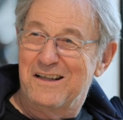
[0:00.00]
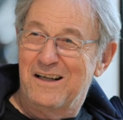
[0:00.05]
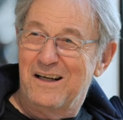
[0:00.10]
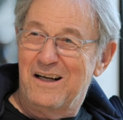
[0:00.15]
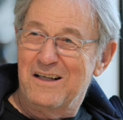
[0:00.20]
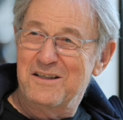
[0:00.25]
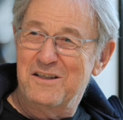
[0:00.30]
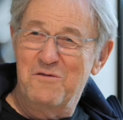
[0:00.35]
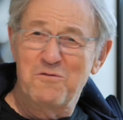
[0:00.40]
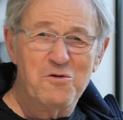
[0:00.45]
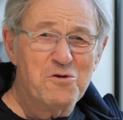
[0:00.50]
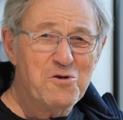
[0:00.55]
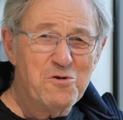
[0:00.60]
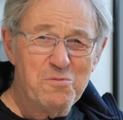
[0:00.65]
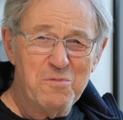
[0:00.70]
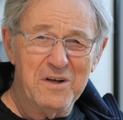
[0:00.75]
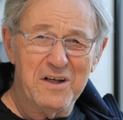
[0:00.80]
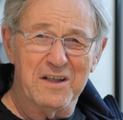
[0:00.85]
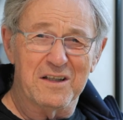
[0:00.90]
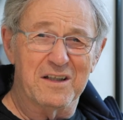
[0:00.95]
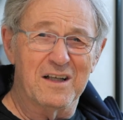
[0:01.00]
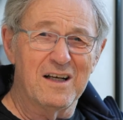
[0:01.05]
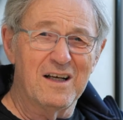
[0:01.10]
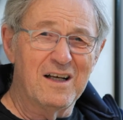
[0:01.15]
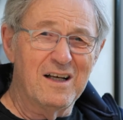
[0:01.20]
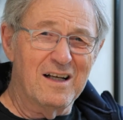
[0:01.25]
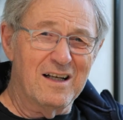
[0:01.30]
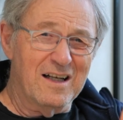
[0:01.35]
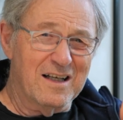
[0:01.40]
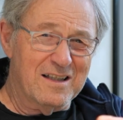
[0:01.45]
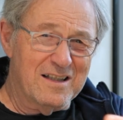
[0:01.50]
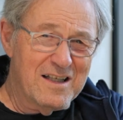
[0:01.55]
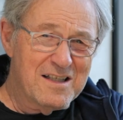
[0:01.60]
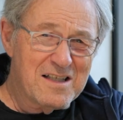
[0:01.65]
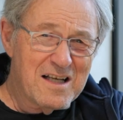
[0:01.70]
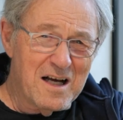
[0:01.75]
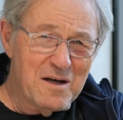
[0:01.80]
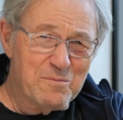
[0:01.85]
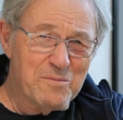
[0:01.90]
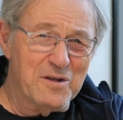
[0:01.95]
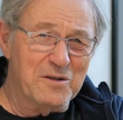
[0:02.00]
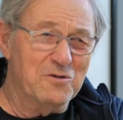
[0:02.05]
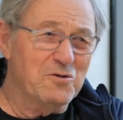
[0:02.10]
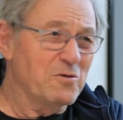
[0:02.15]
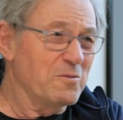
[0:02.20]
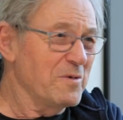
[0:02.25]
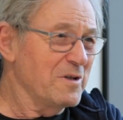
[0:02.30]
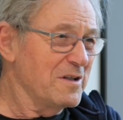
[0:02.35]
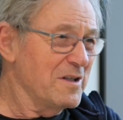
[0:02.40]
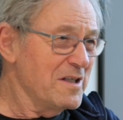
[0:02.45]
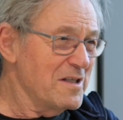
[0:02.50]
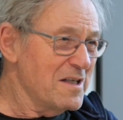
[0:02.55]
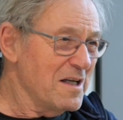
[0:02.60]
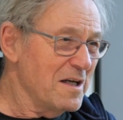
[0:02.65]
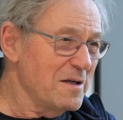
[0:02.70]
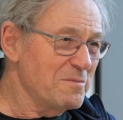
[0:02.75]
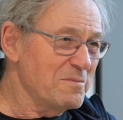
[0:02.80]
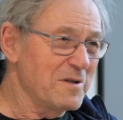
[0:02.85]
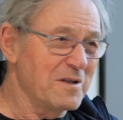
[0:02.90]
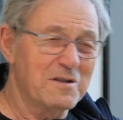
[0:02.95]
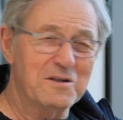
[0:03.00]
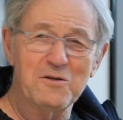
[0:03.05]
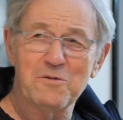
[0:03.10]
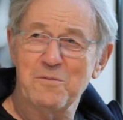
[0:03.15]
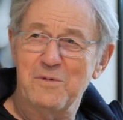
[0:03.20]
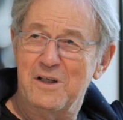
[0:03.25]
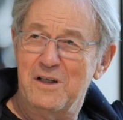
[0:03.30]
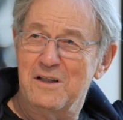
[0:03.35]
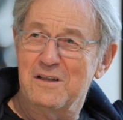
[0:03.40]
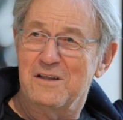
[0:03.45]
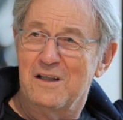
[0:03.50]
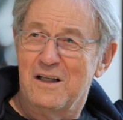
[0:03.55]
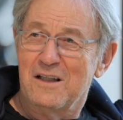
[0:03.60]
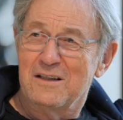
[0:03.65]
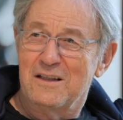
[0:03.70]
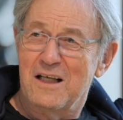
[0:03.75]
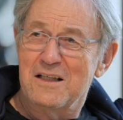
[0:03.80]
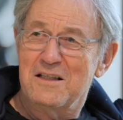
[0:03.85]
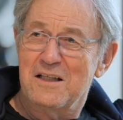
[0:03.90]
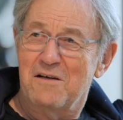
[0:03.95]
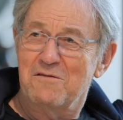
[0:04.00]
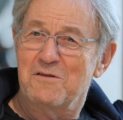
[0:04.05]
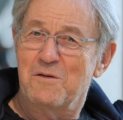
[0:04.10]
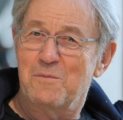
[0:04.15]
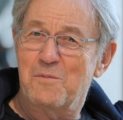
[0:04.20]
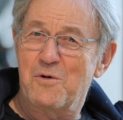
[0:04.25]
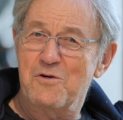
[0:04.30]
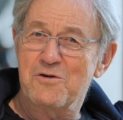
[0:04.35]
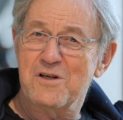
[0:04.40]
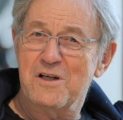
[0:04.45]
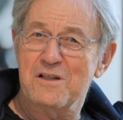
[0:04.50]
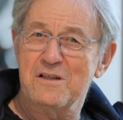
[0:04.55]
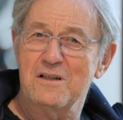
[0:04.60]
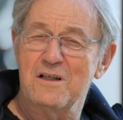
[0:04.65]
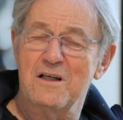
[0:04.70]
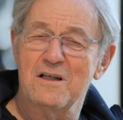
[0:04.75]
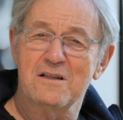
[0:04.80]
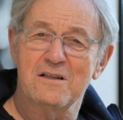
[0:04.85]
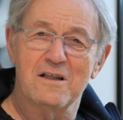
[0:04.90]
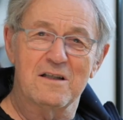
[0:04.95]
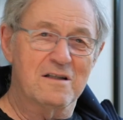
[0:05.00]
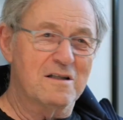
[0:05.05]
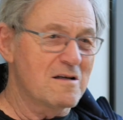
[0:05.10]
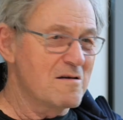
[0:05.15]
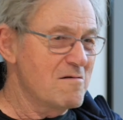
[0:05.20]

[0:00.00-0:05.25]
I said, what do you mean? Like, this happened to me, and that's how the project started.